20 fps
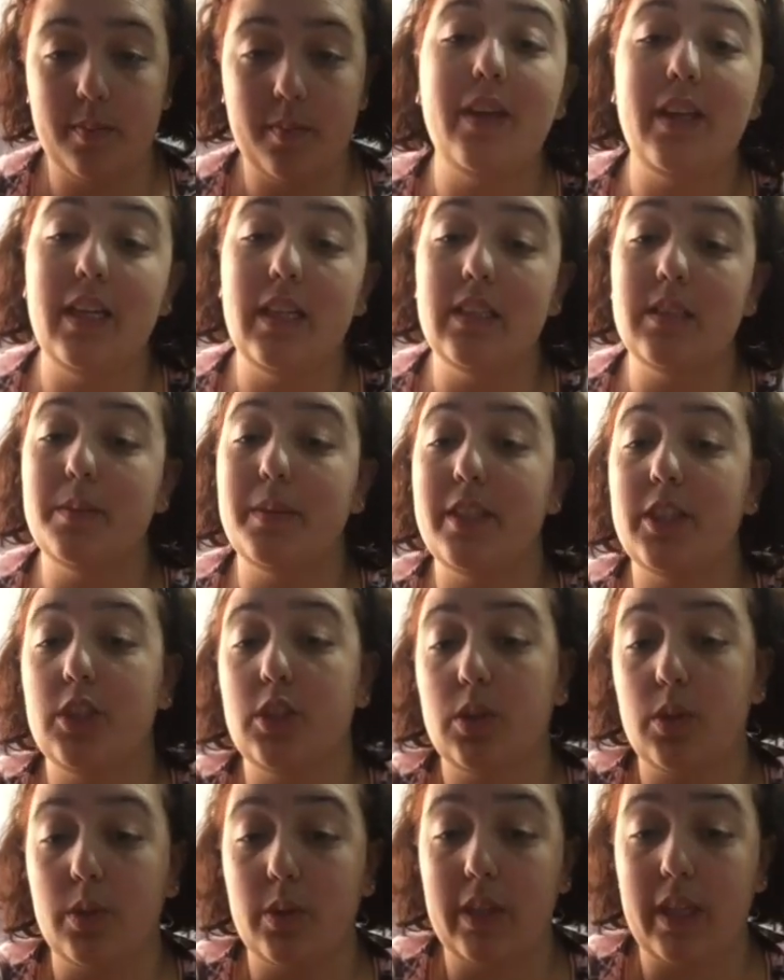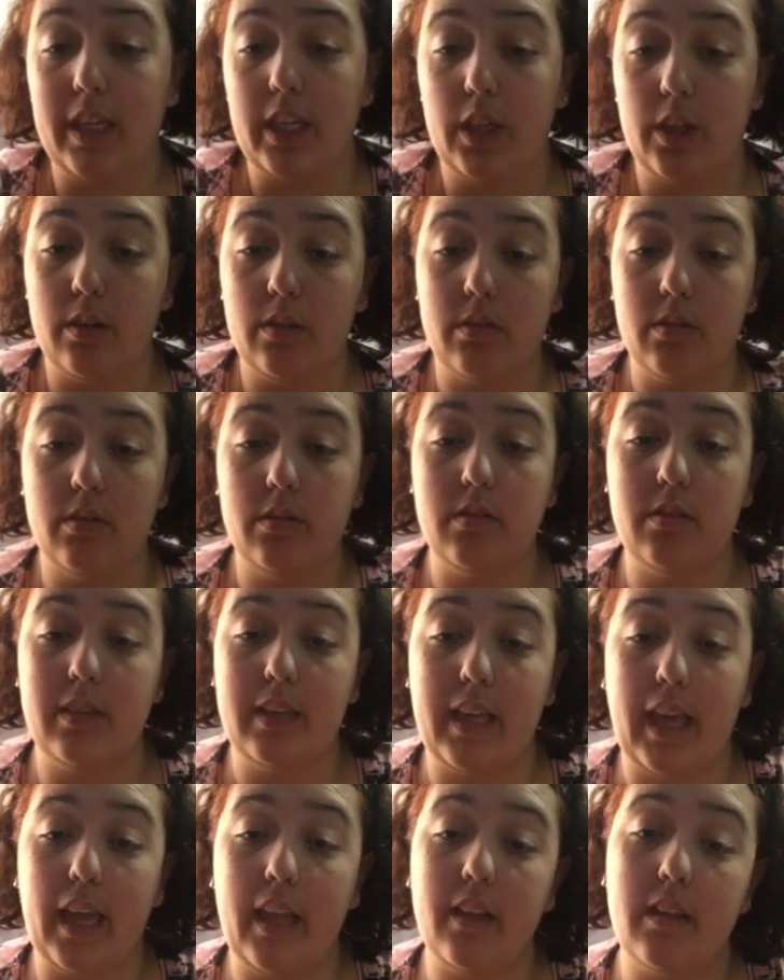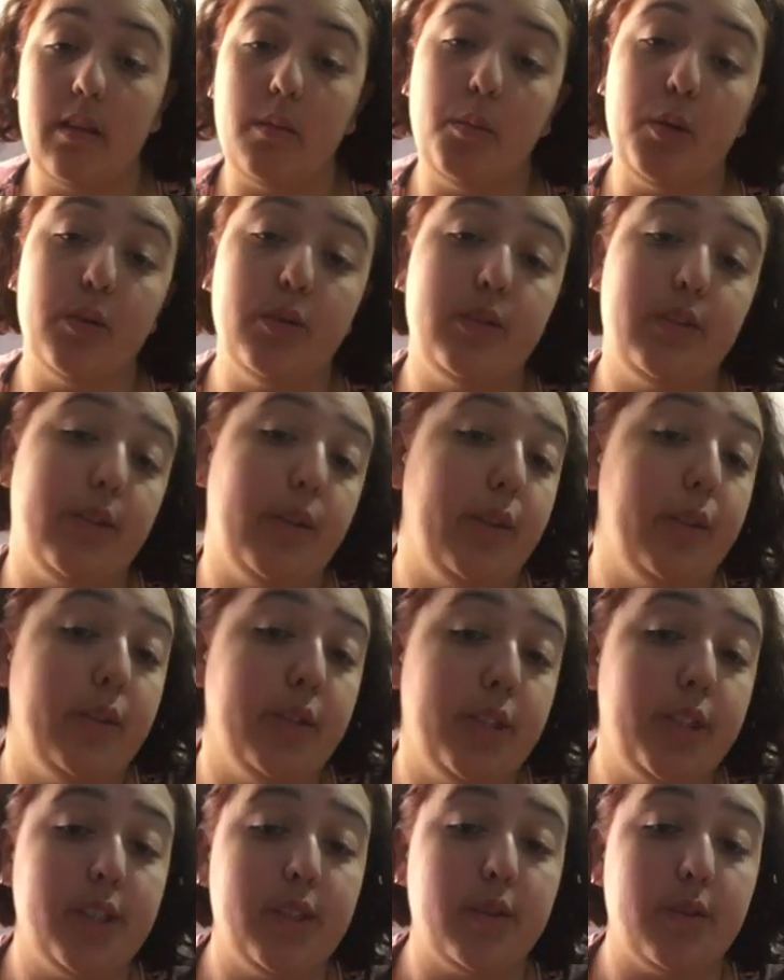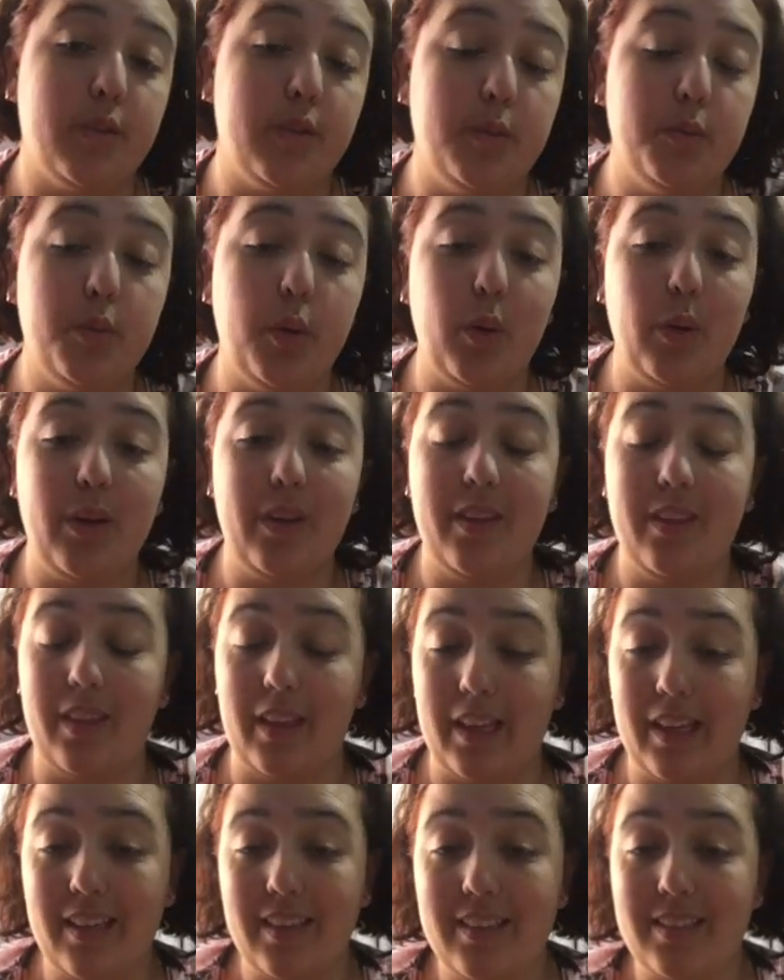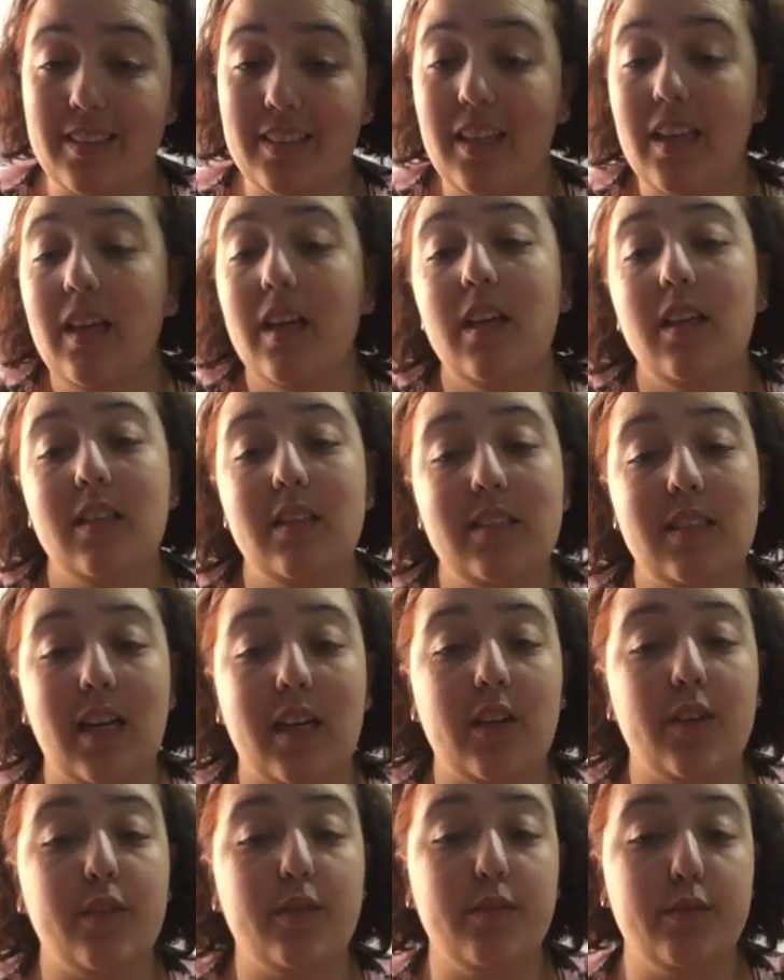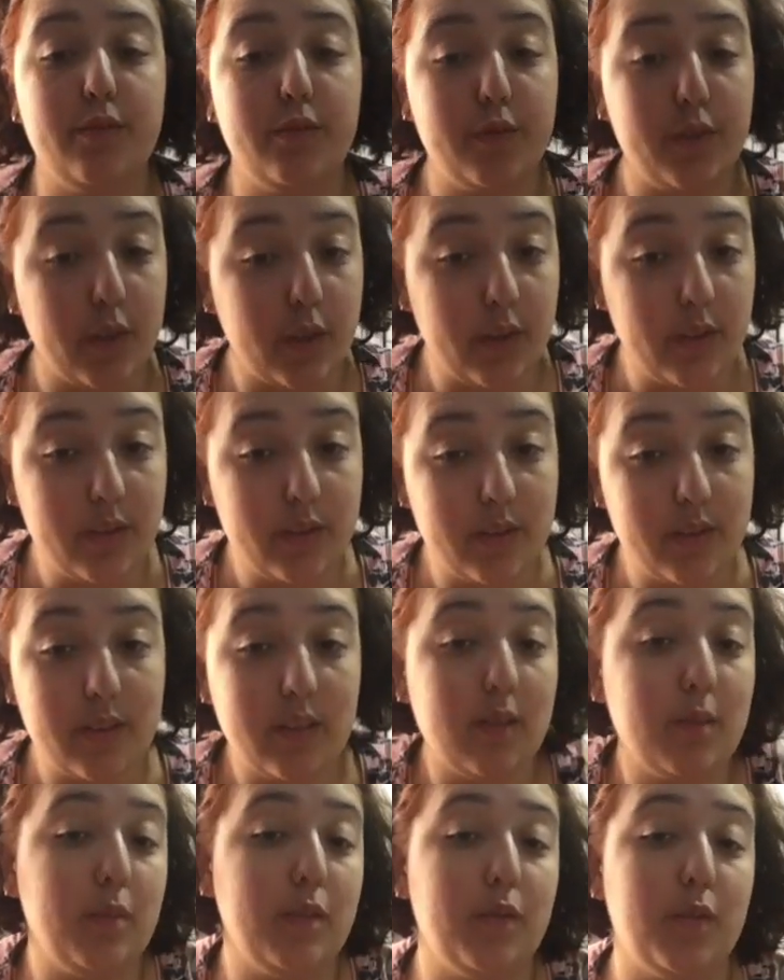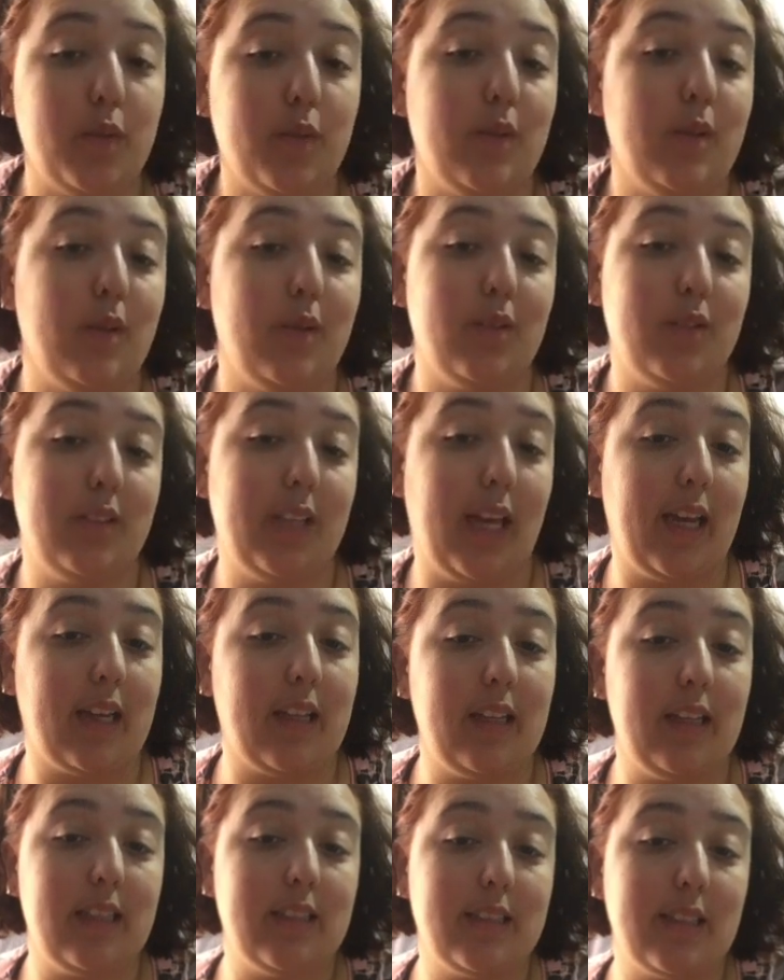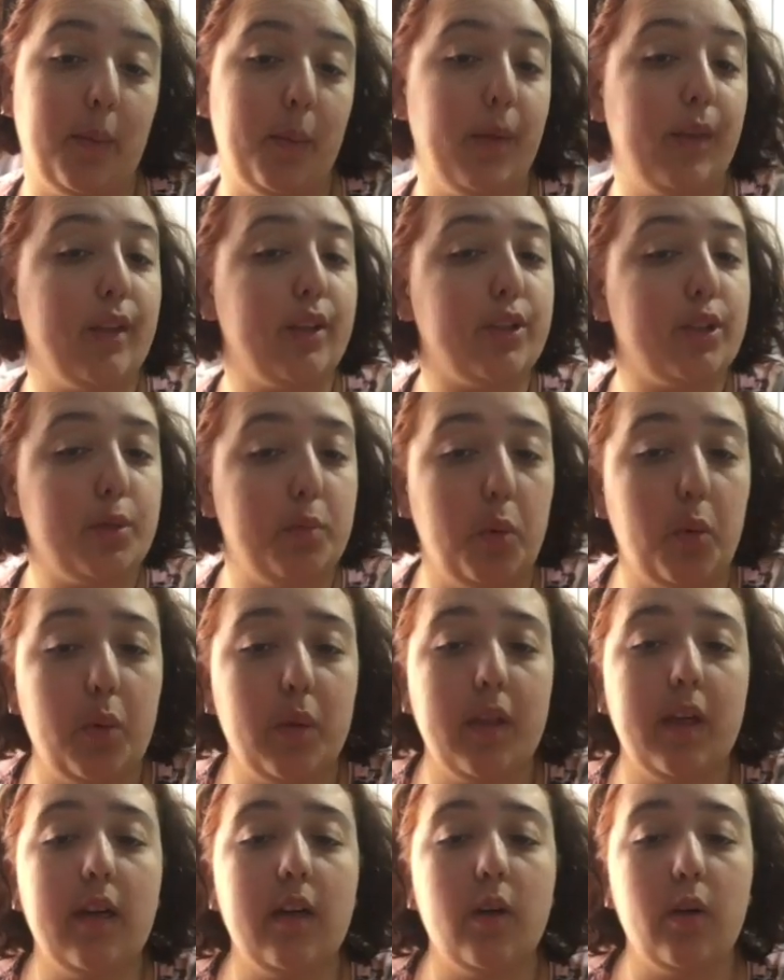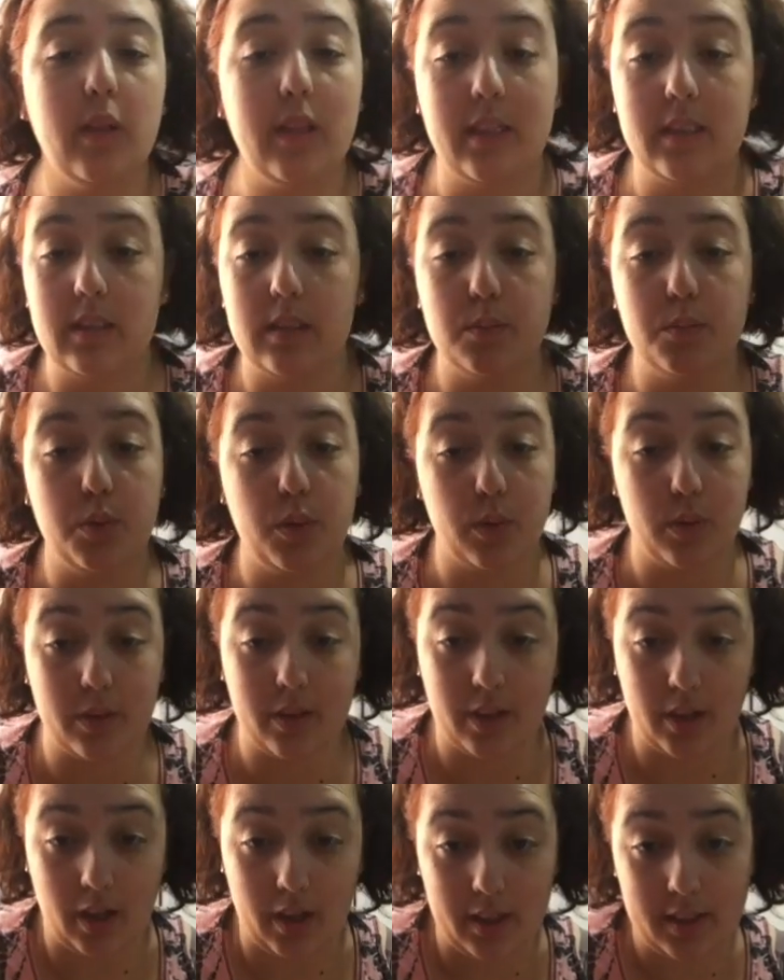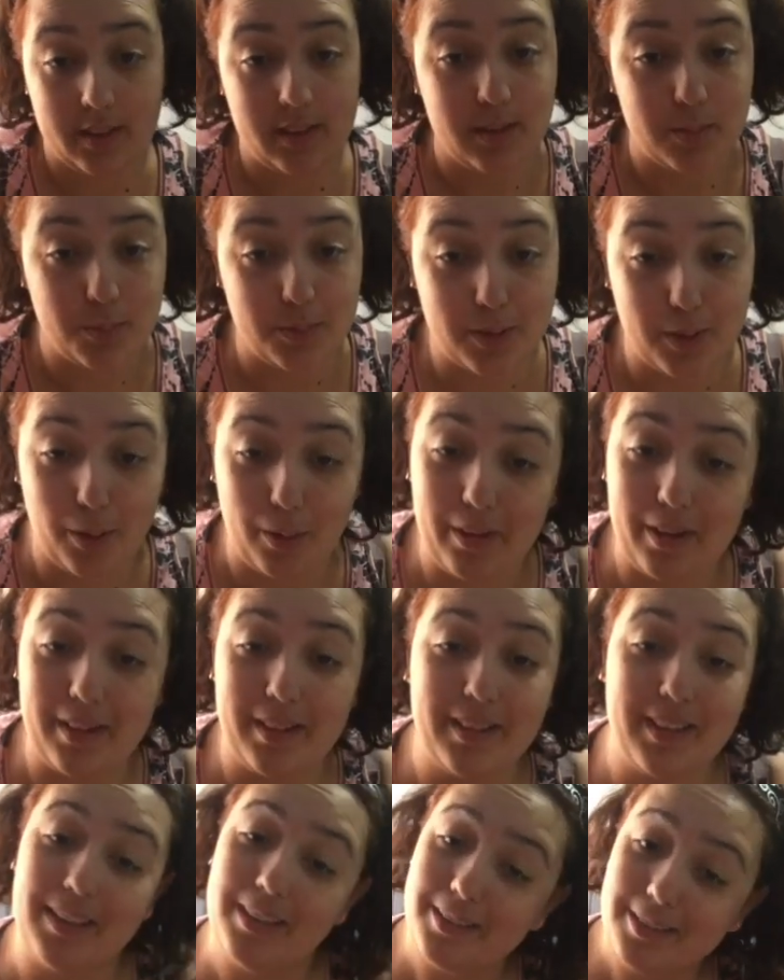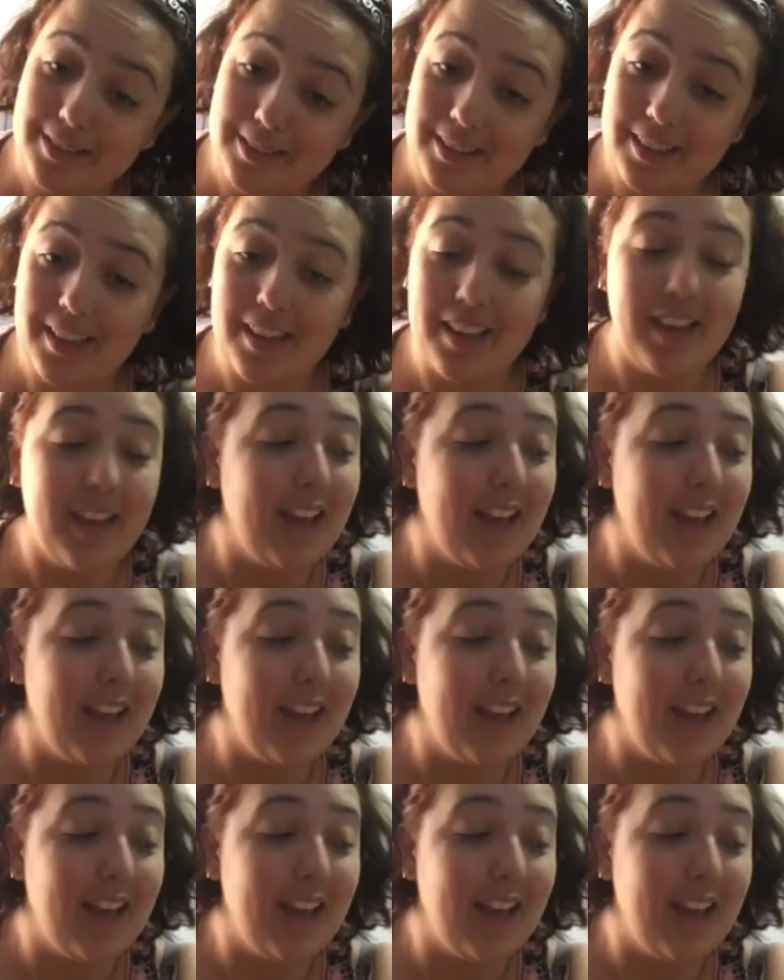You need to make sure that you get the most urgent or important things done first before tackling some of the smaller or less important items on a list.